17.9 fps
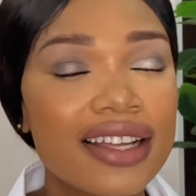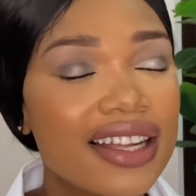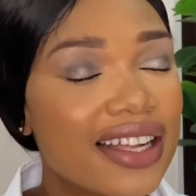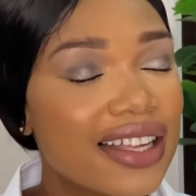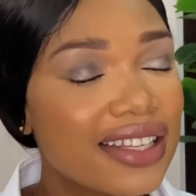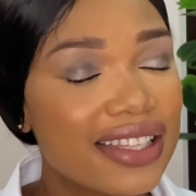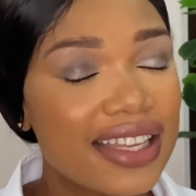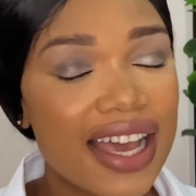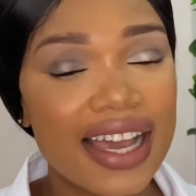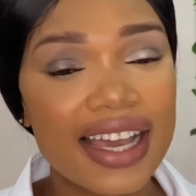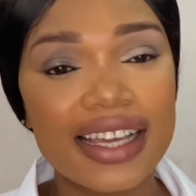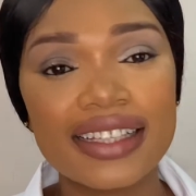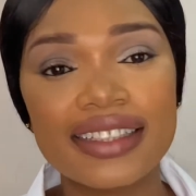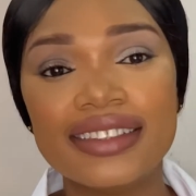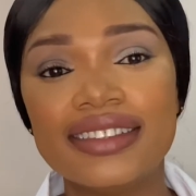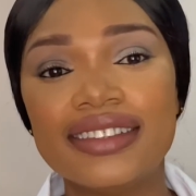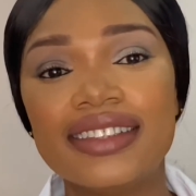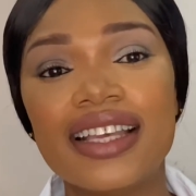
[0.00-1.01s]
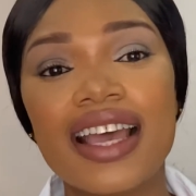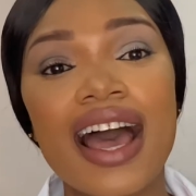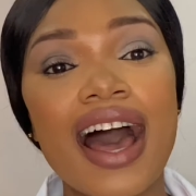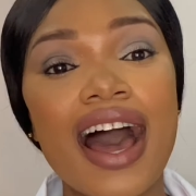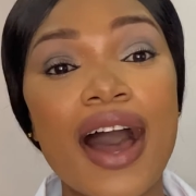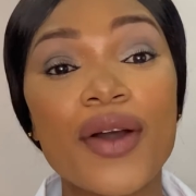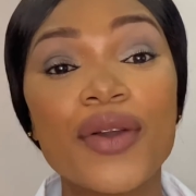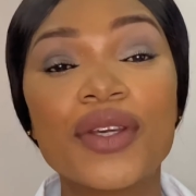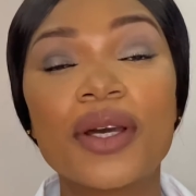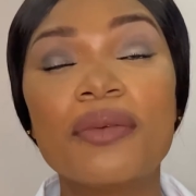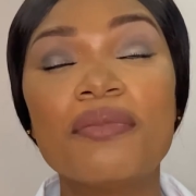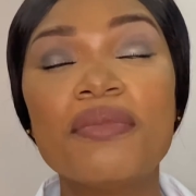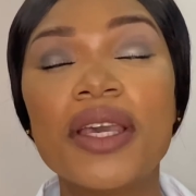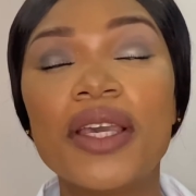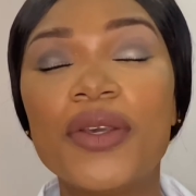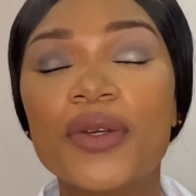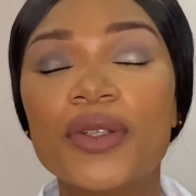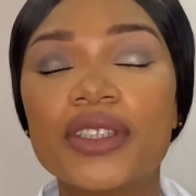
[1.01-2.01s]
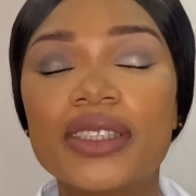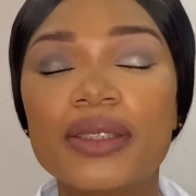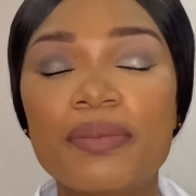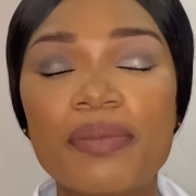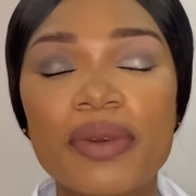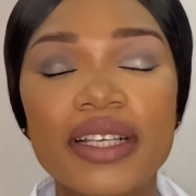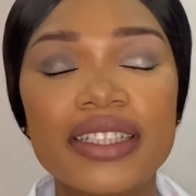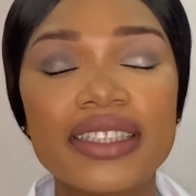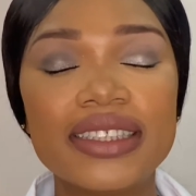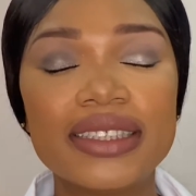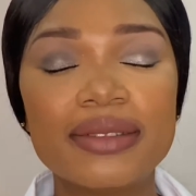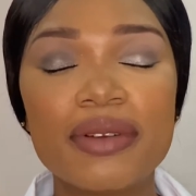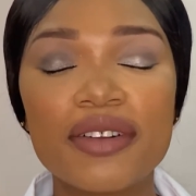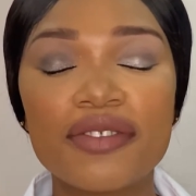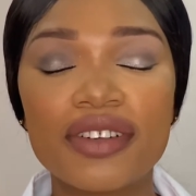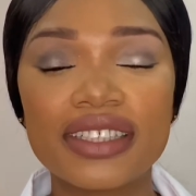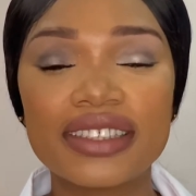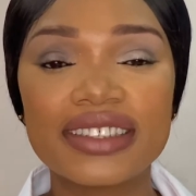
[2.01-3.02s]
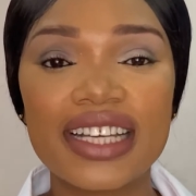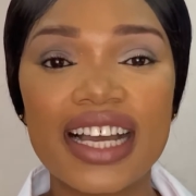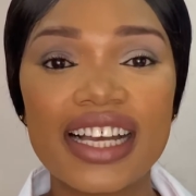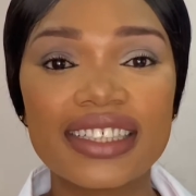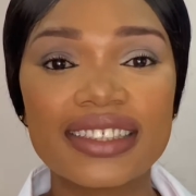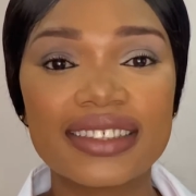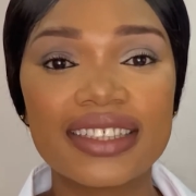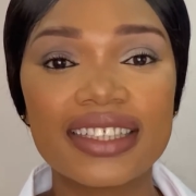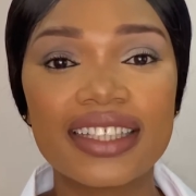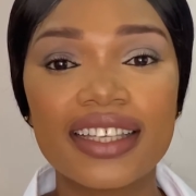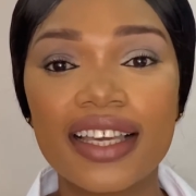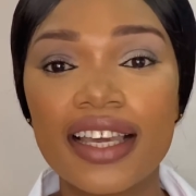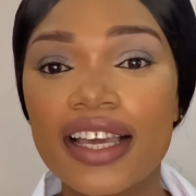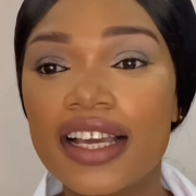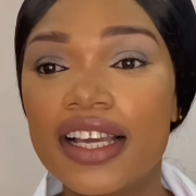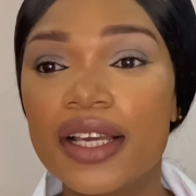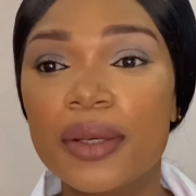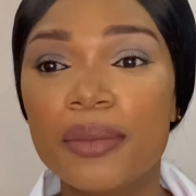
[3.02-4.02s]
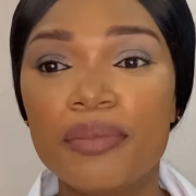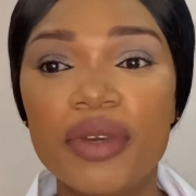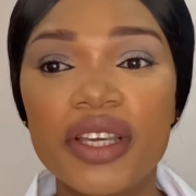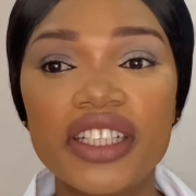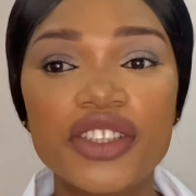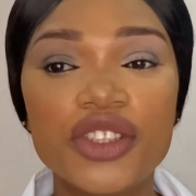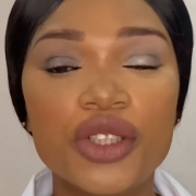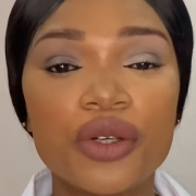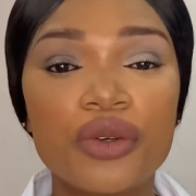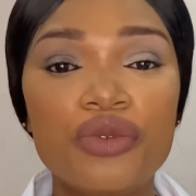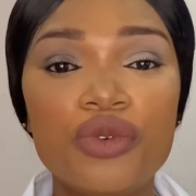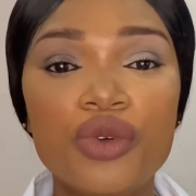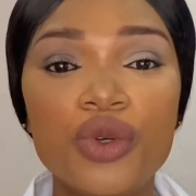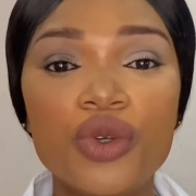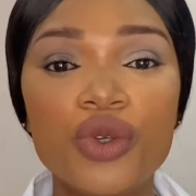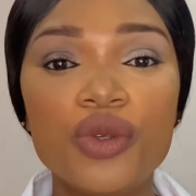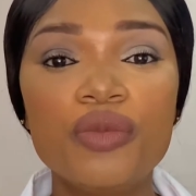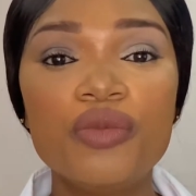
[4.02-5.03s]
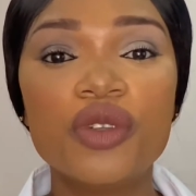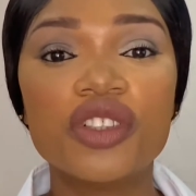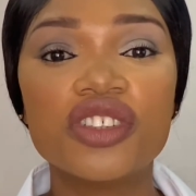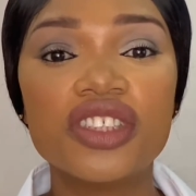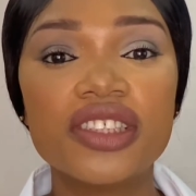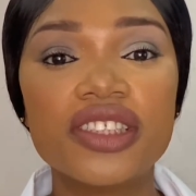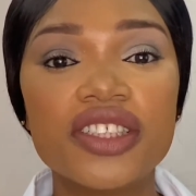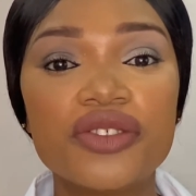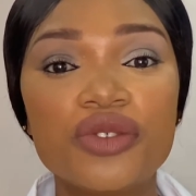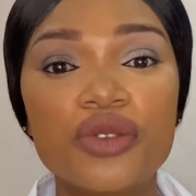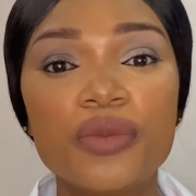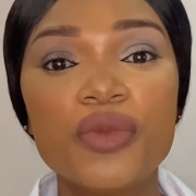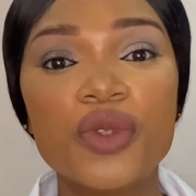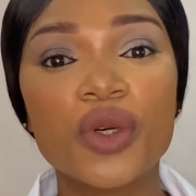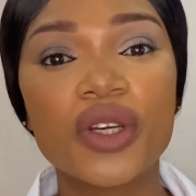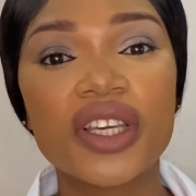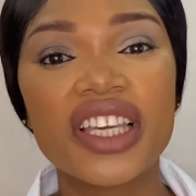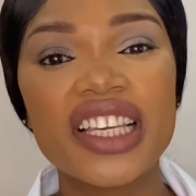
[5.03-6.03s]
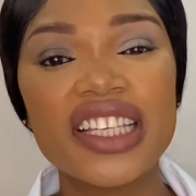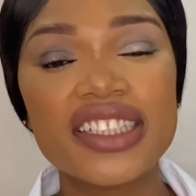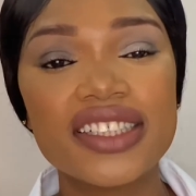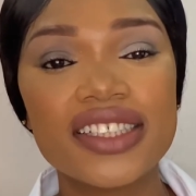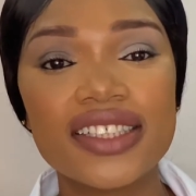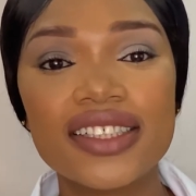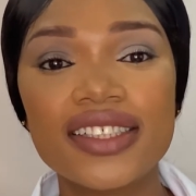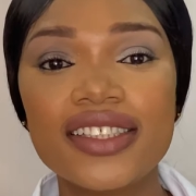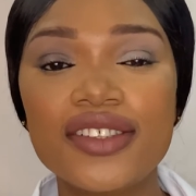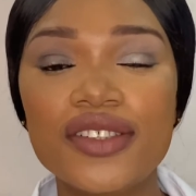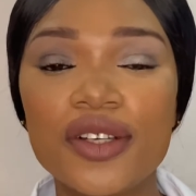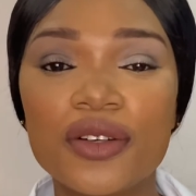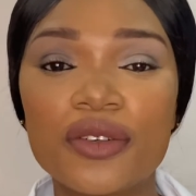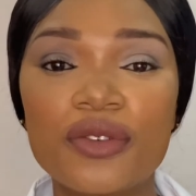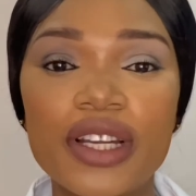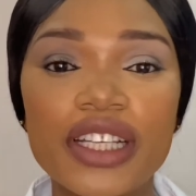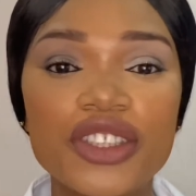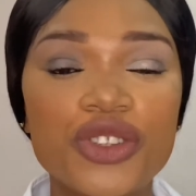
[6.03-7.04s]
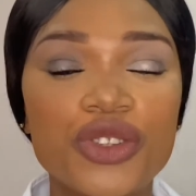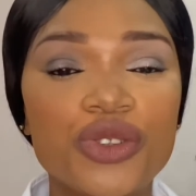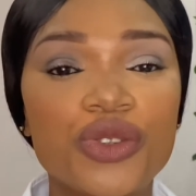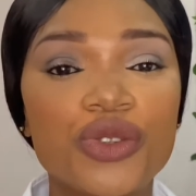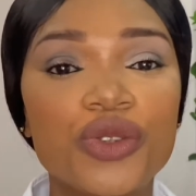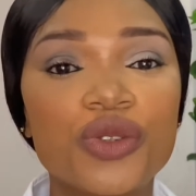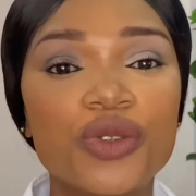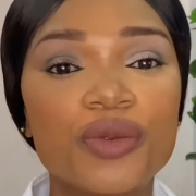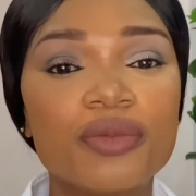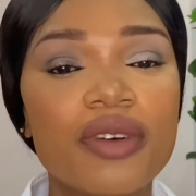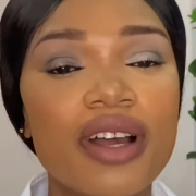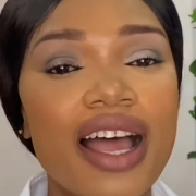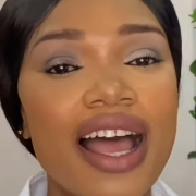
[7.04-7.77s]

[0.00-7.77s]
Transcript: nice, how you can make your space smell fantastic, be it your room, your sitting room, your kitchen, your restroom.